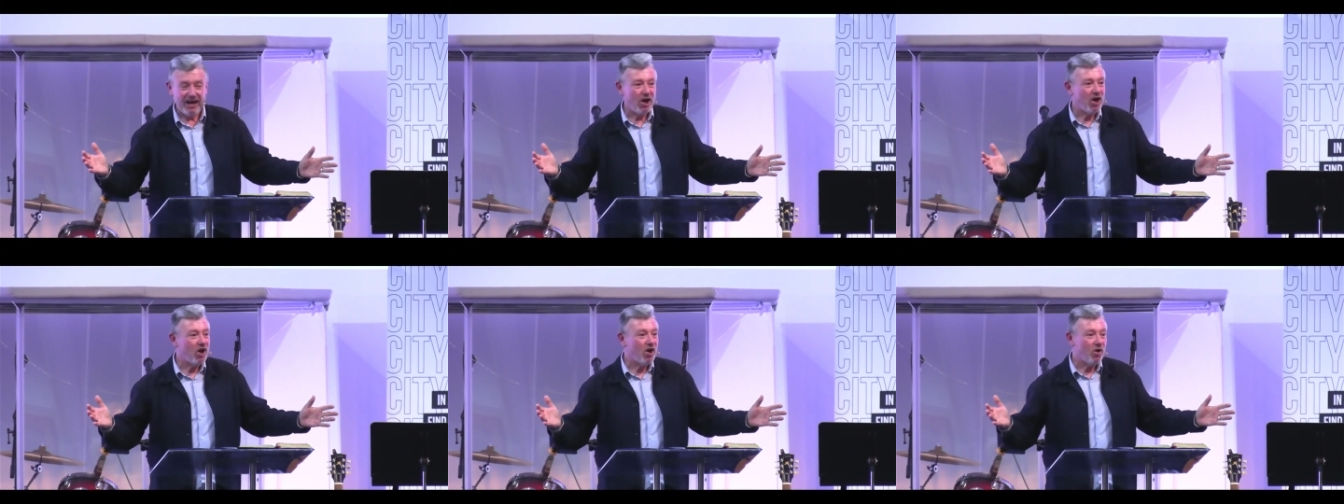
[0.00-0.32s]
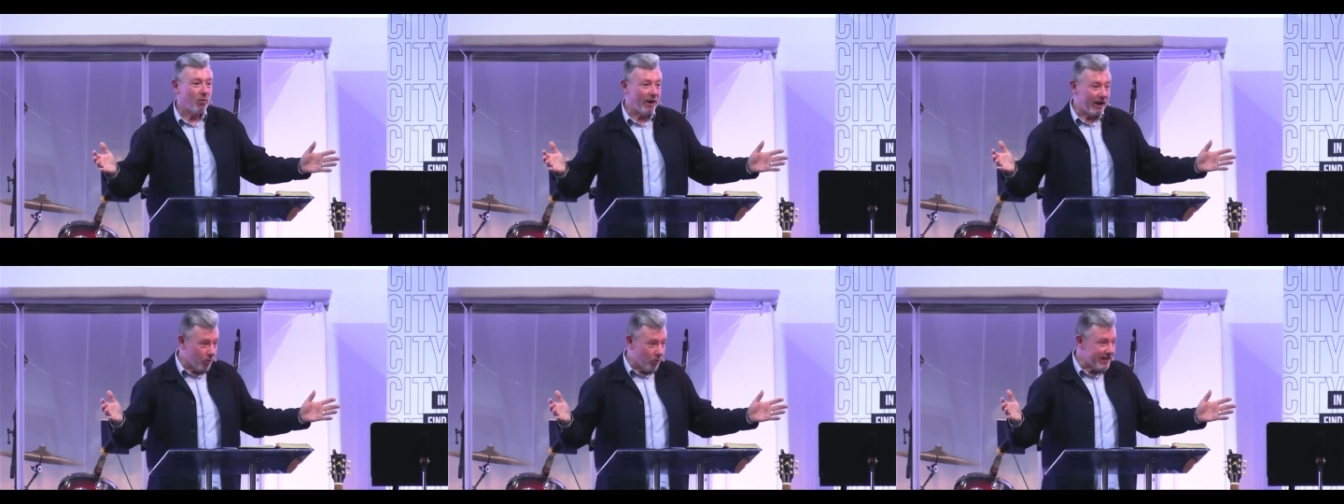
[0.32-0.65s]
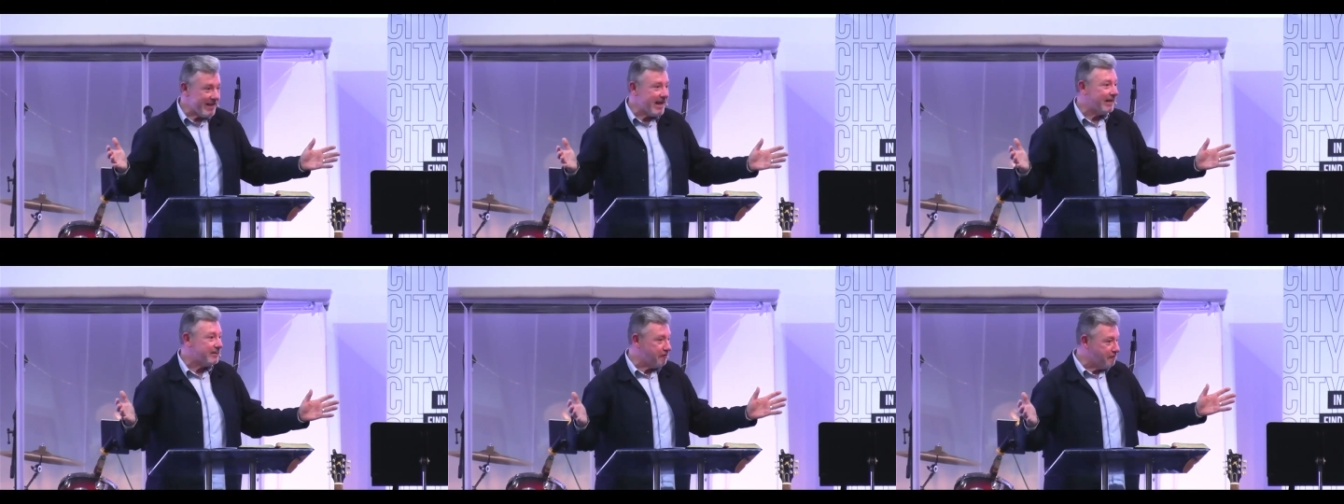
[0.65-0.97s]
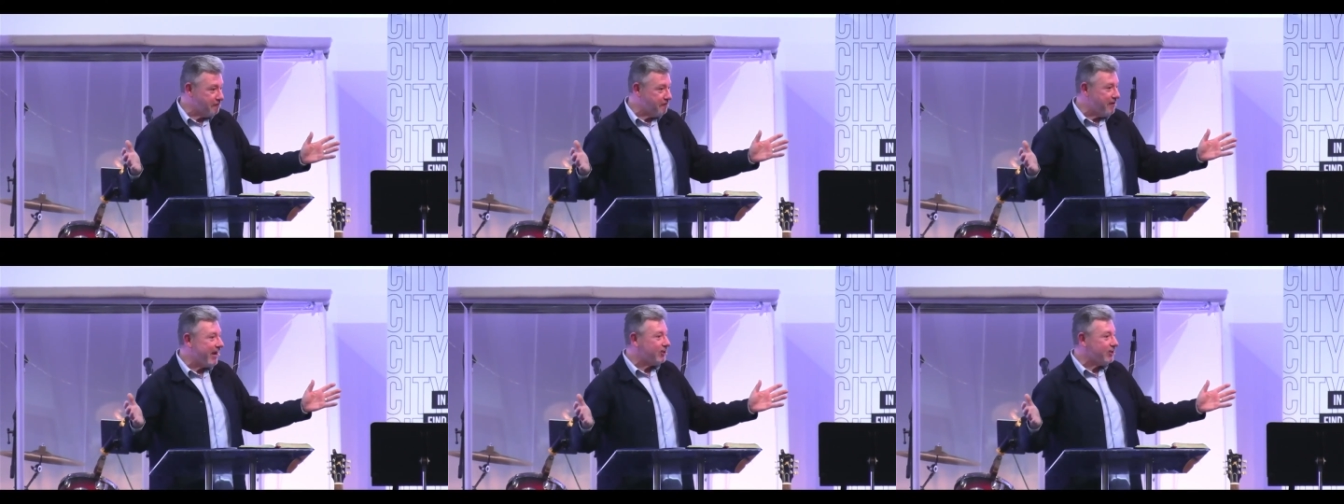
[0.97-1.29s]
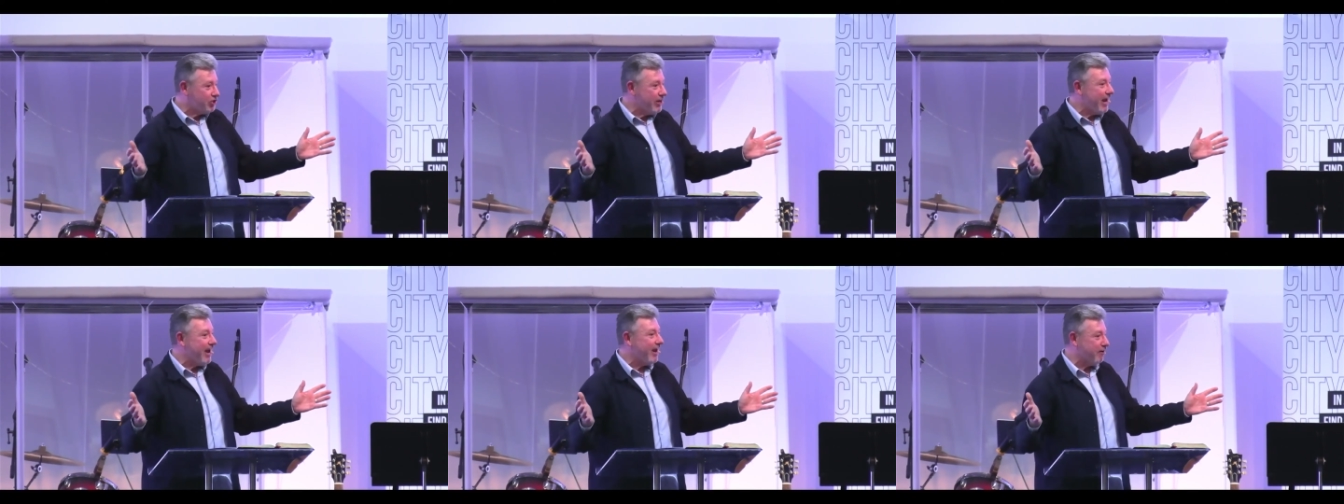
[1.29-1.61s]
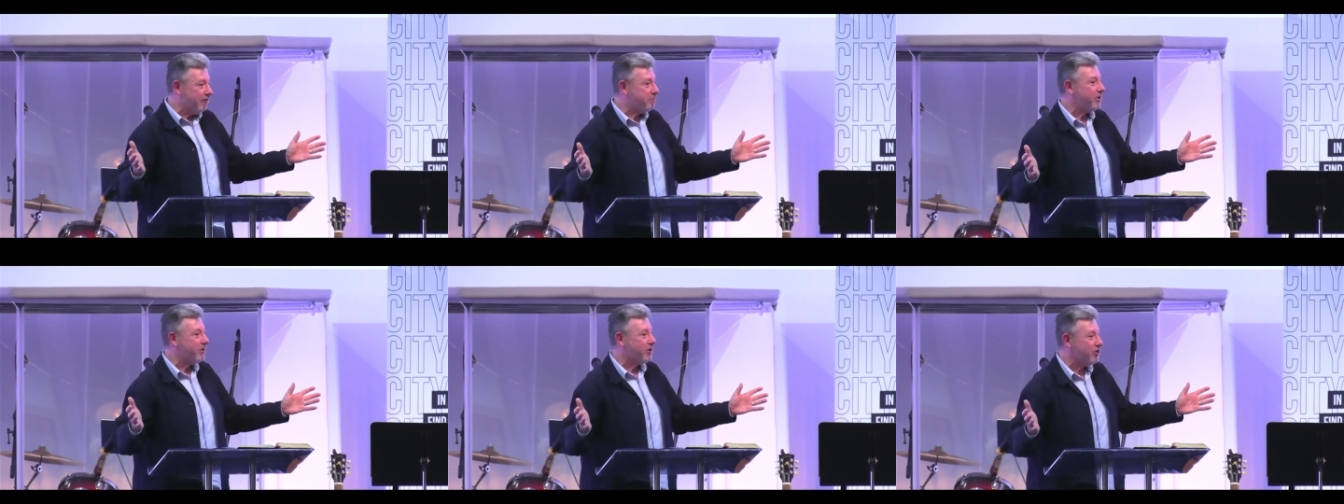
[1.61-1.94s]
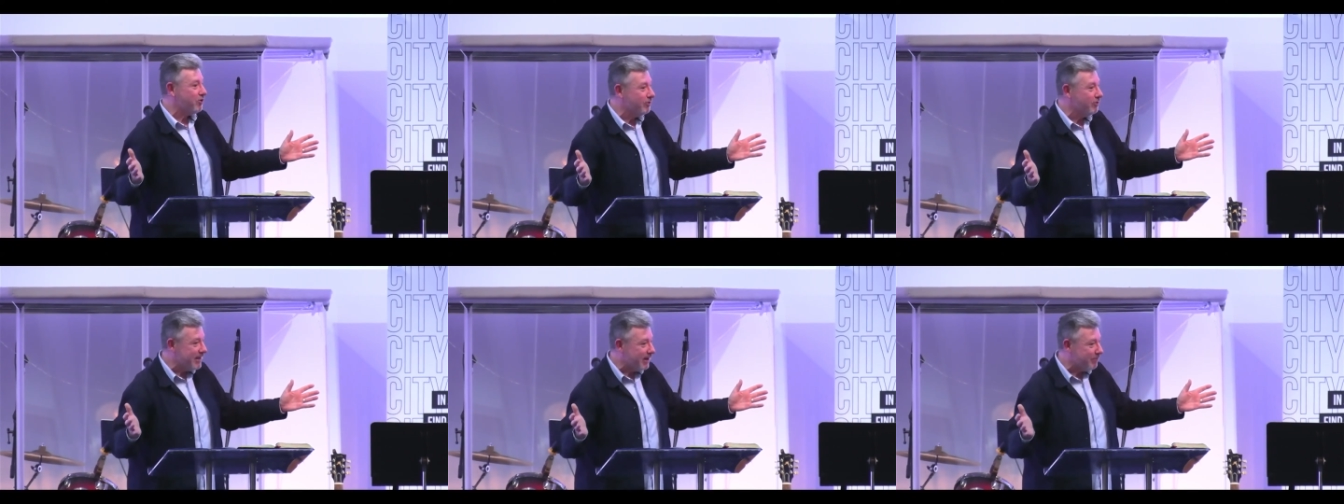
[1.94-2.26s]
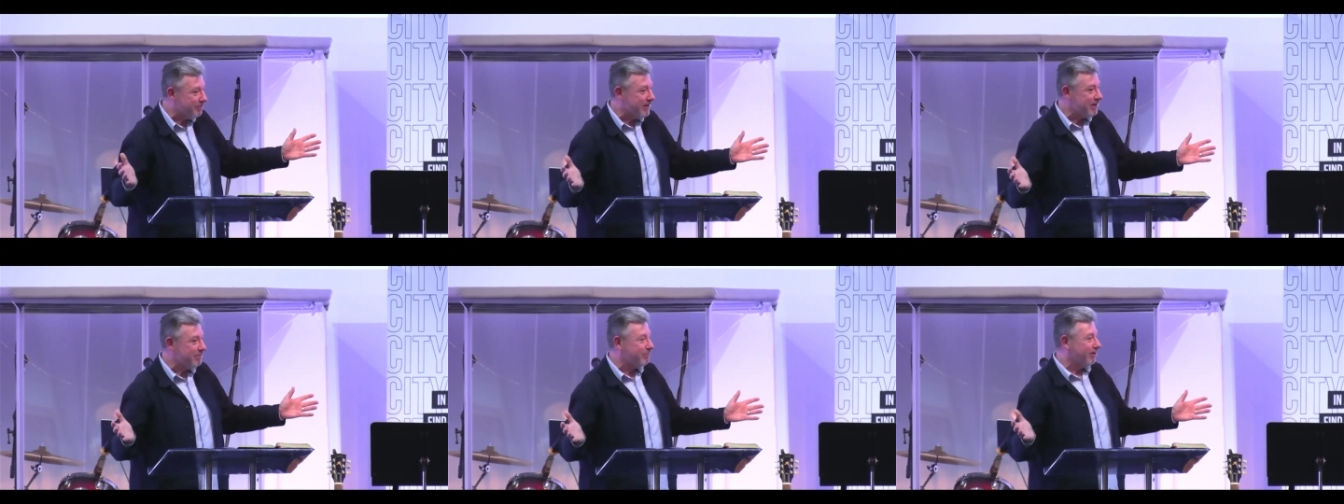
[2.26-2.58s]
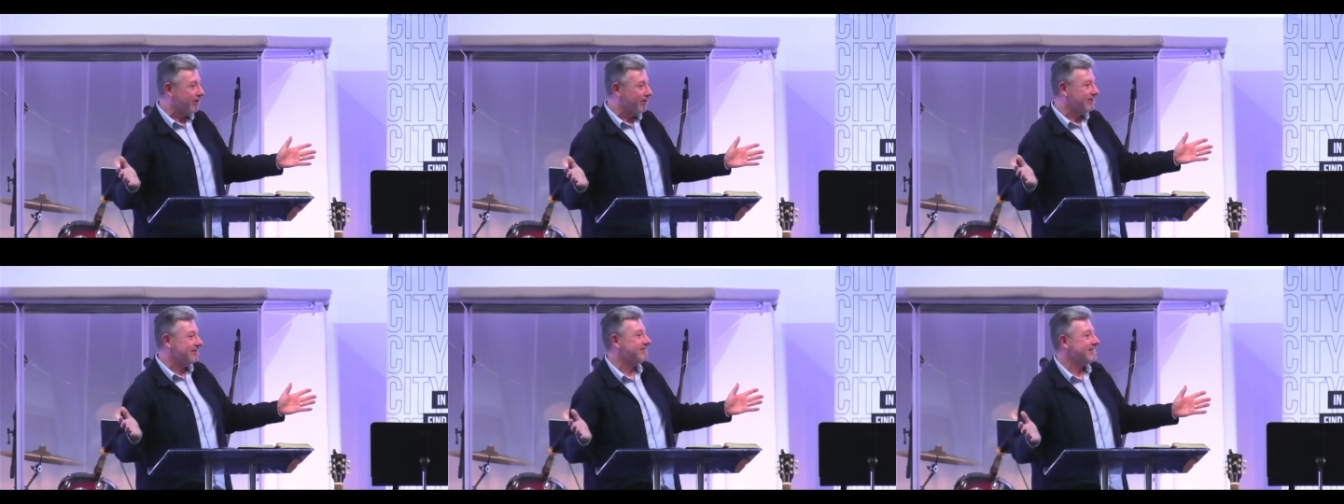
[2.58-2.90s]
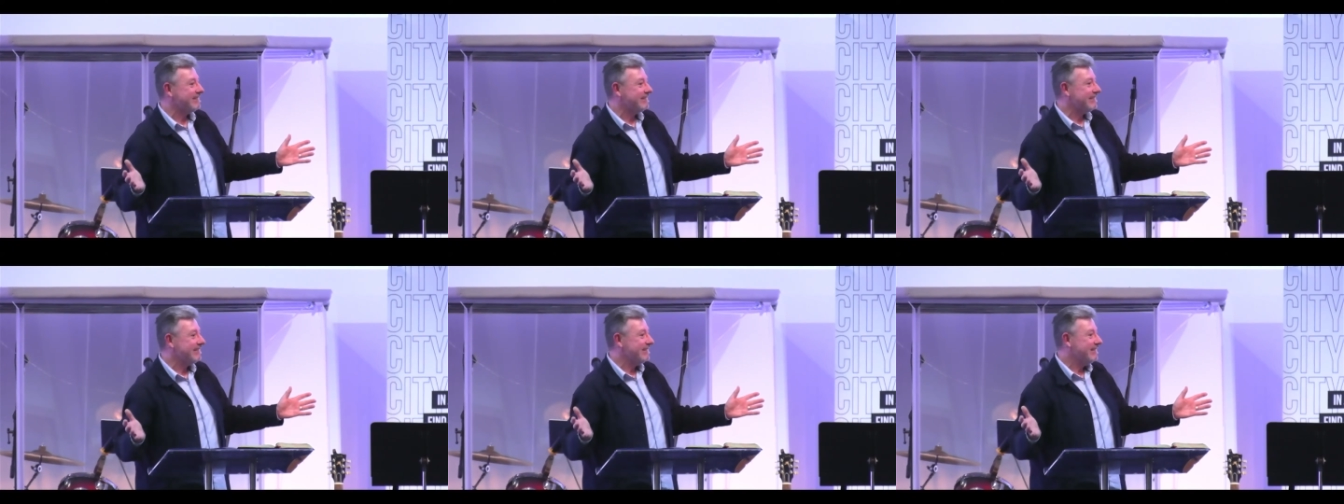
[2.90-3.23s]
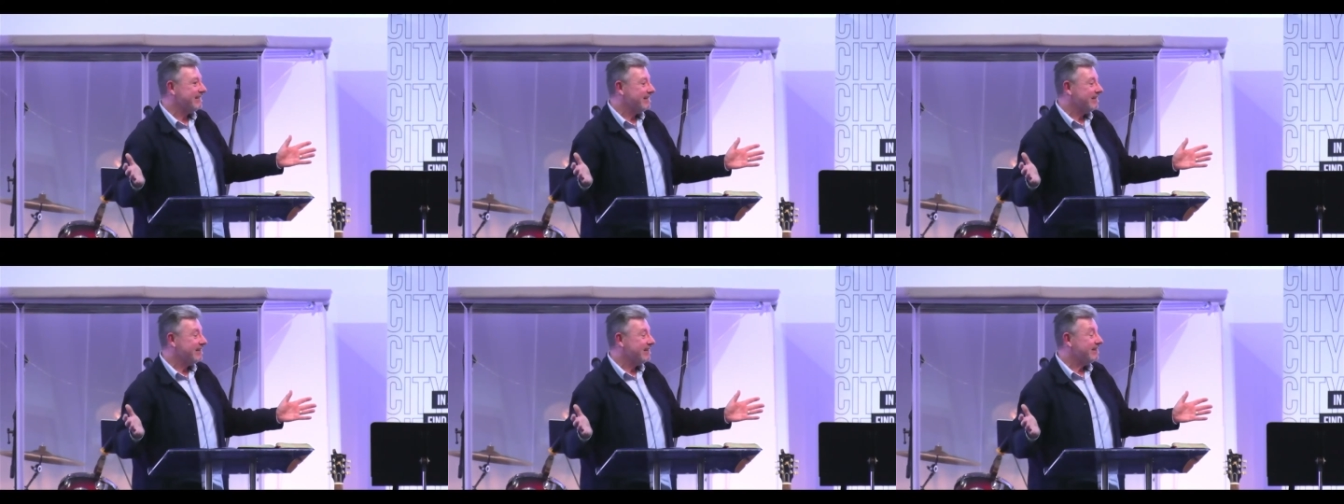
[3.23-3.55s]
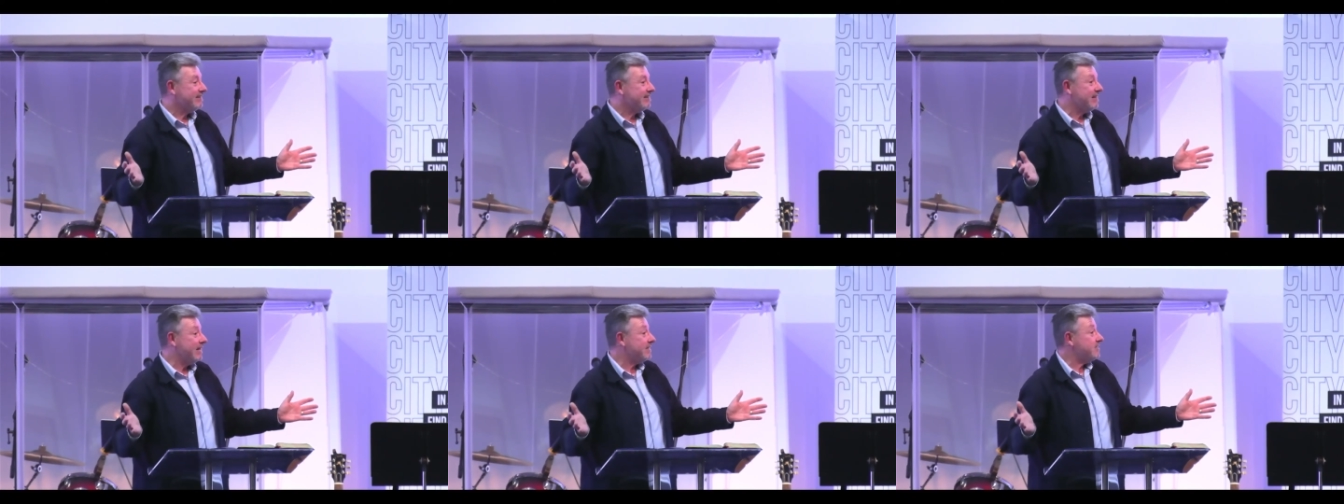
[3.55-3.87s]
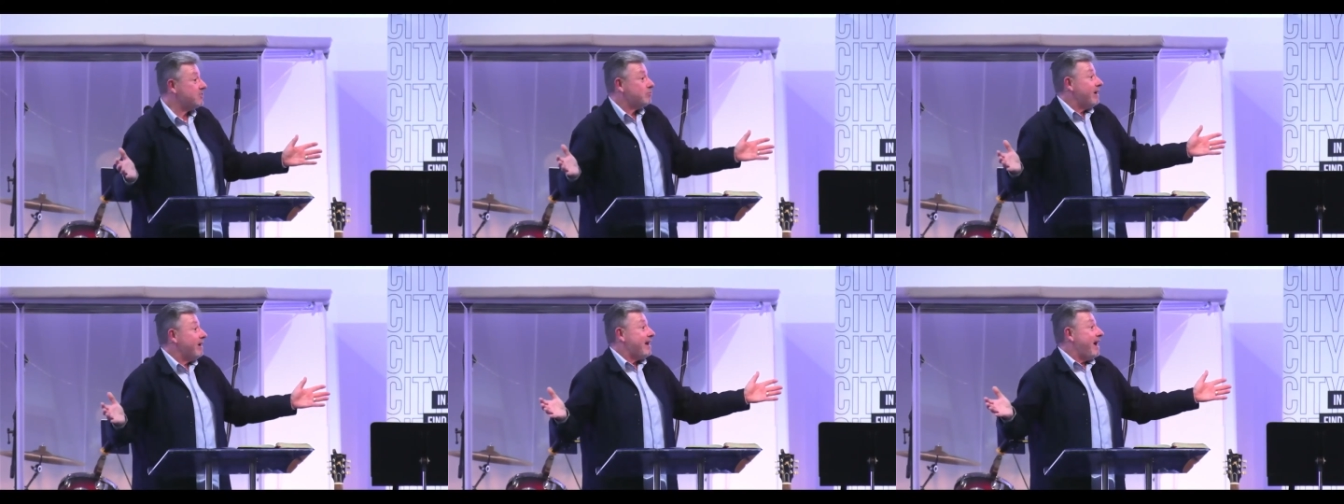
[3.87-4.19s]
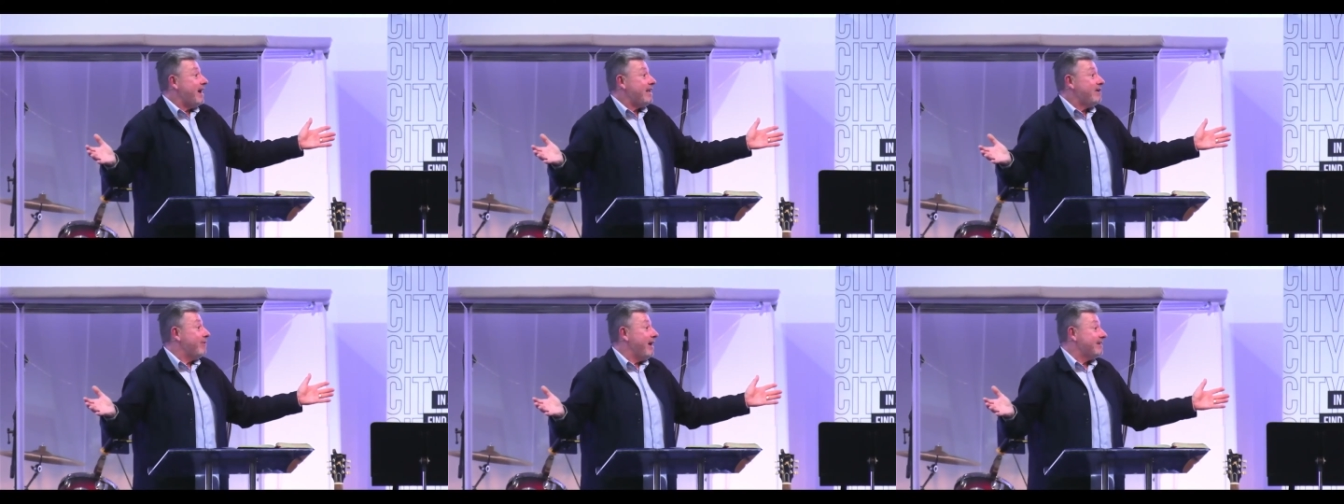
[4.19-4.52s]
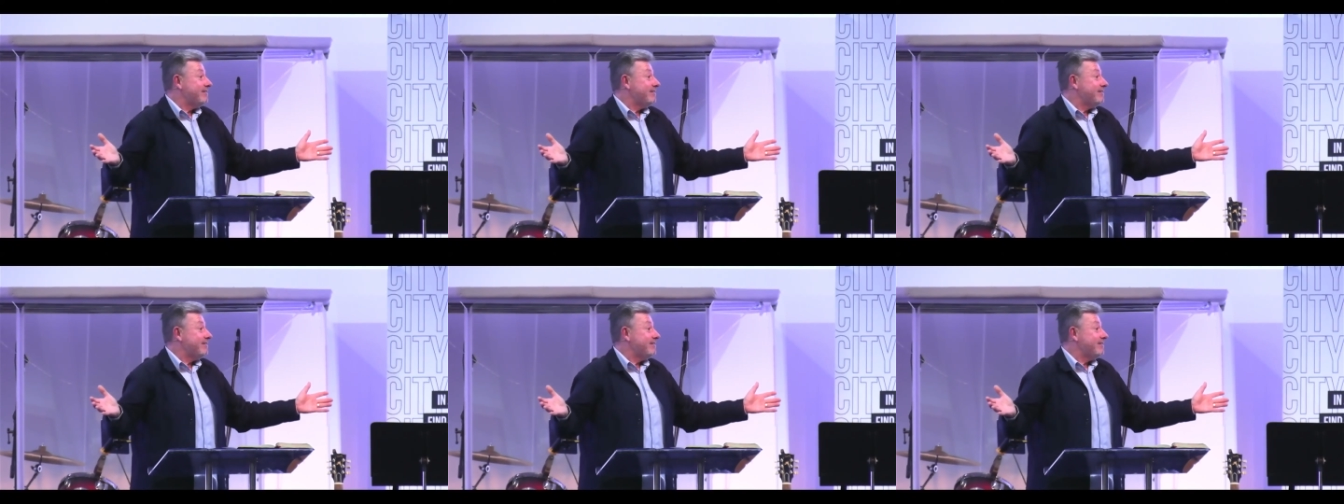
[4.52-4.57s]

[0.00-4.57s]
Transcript: Well, we had a fair share of peculiar people. That's why I went